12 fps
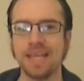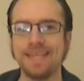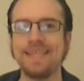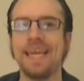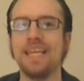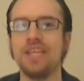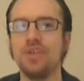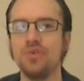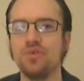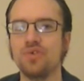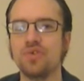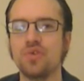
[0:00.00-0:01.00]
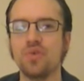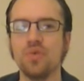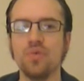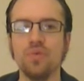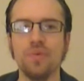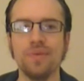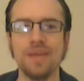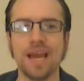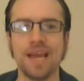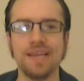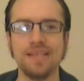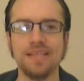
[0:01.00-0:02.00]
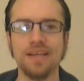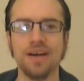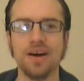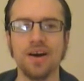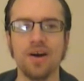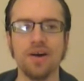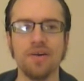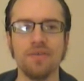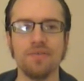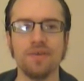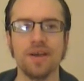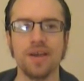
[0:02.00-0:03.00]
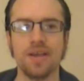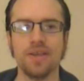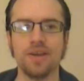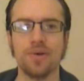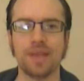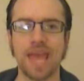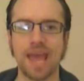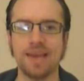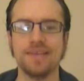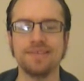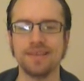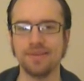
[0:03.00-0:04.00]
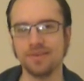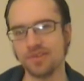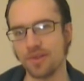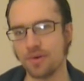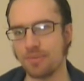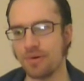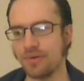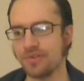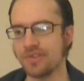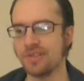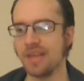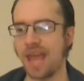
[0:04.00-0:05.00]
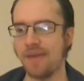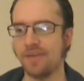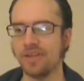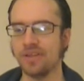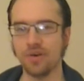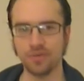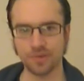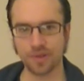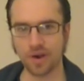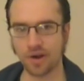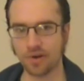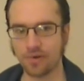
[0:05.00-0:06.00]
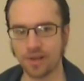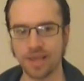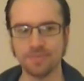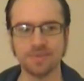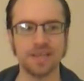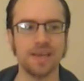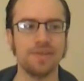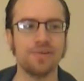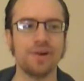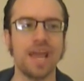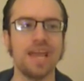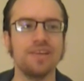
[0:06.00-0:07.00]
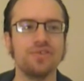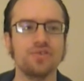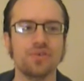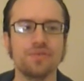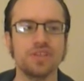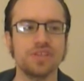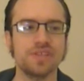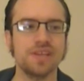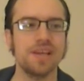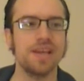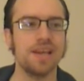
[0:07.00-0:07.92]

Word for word: getting used to the idea of, you know, Katniss and this other person having to go to the Hunger Games together, and sort of just